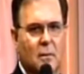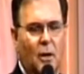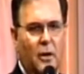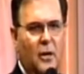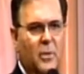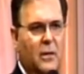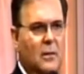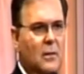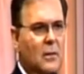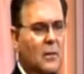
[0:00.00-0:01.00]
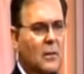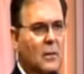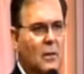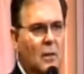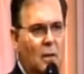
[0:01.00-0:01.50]
Y'all hear me?
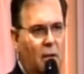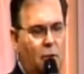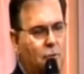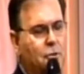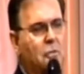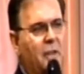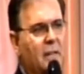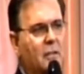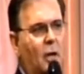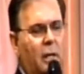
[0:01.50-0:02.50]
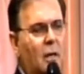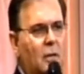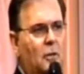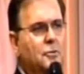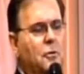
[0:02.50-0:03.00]
And don't you think the,
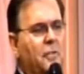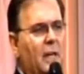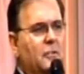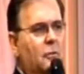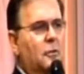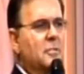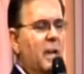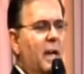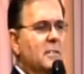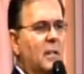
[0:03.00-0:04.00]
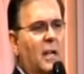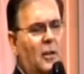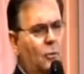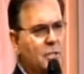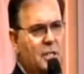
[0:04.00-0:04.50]
don't you think the Crusades and the
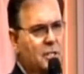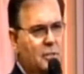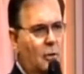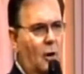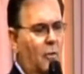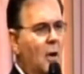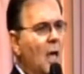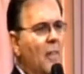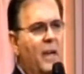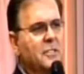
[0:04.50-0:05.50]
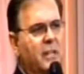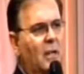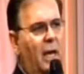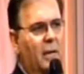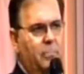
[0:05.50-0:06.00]
Inquisitions are over? They
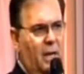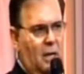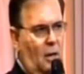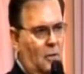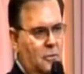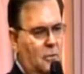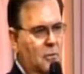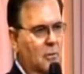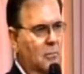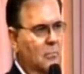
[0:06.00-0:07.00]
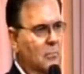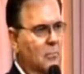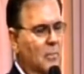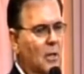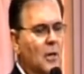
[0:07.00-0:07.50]
still hate Pentecostals. Yeah.
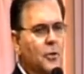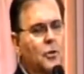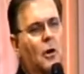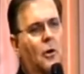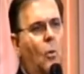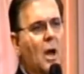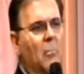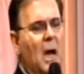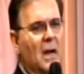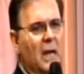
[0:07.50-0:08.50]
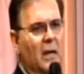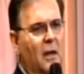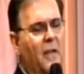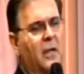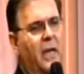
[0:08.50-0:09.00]
You go to Guatemala down
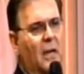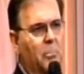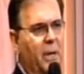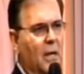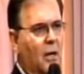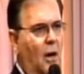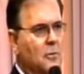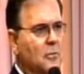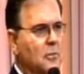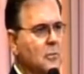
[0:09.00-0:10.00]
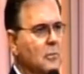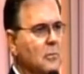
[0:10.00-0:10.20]
there, they're killing Pentecostals.